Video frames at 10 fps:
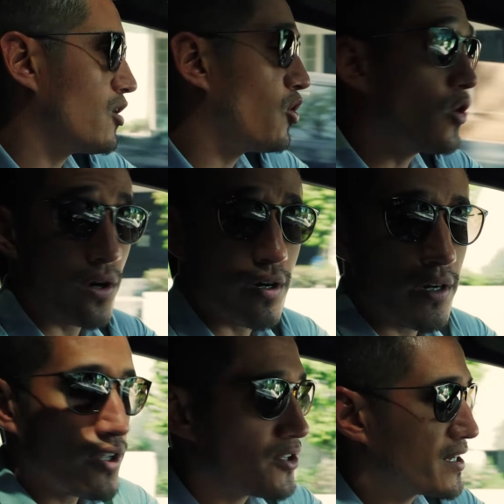or
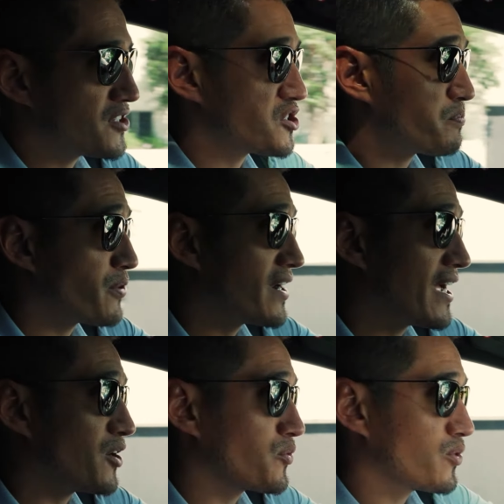you can just print
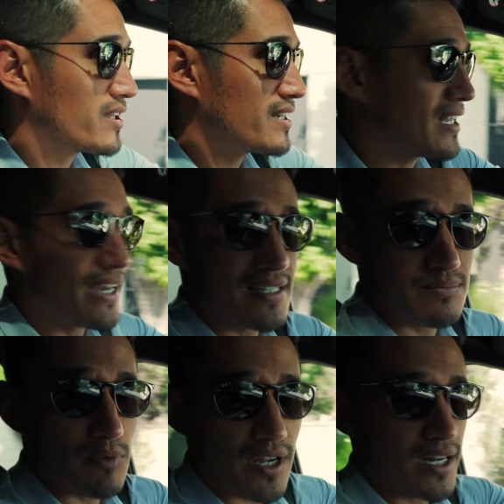out a really nice
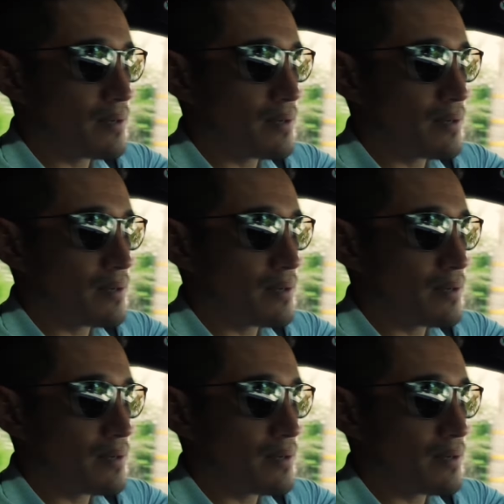market